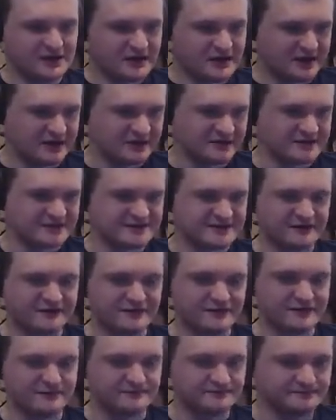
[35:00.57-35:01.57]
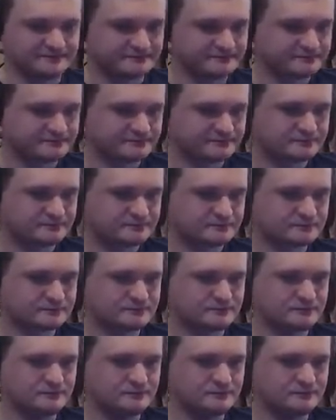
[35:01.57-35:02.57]
hitting the snuff it.
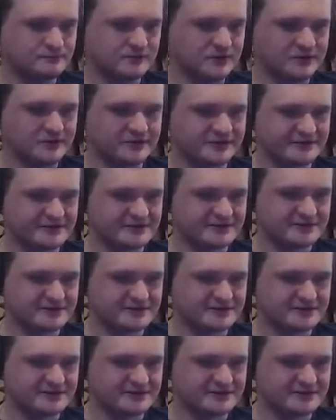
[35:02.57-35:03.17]
And then we'll just